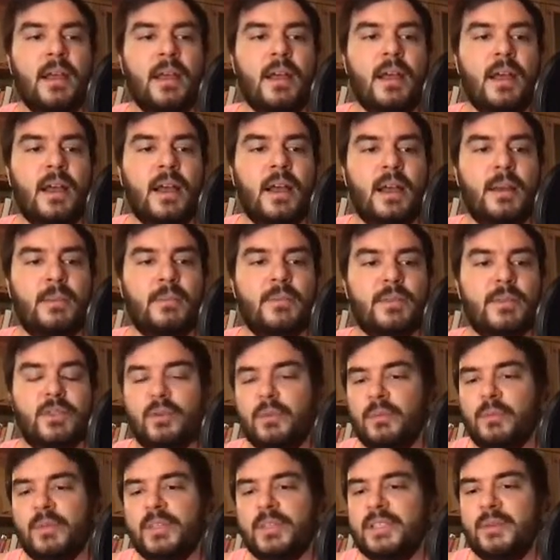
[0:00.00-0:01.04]
Um, so
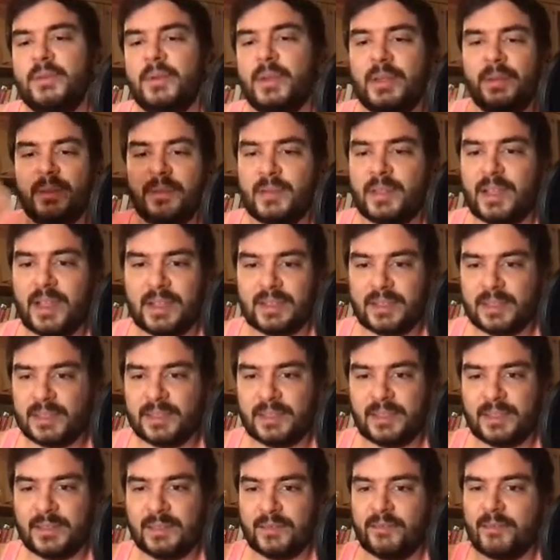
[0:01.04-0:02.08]
we see we, there's
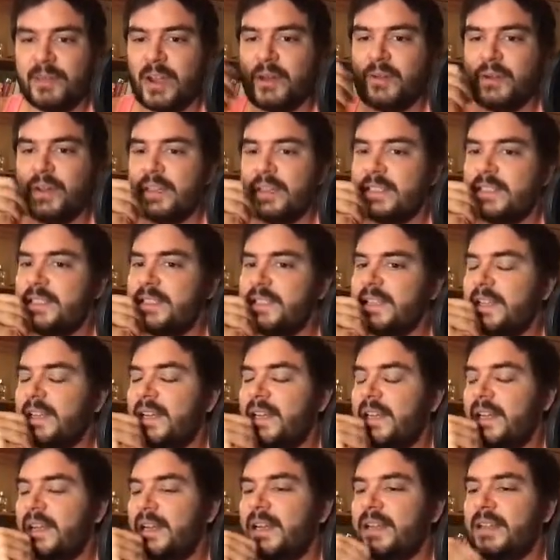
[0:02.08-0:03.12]
various,
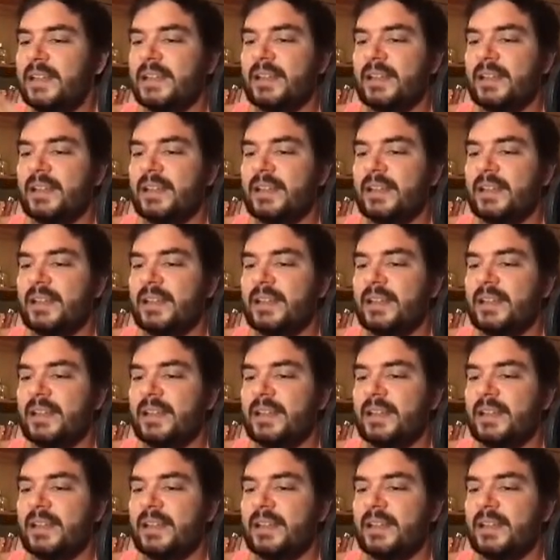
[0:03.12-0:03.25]
uh,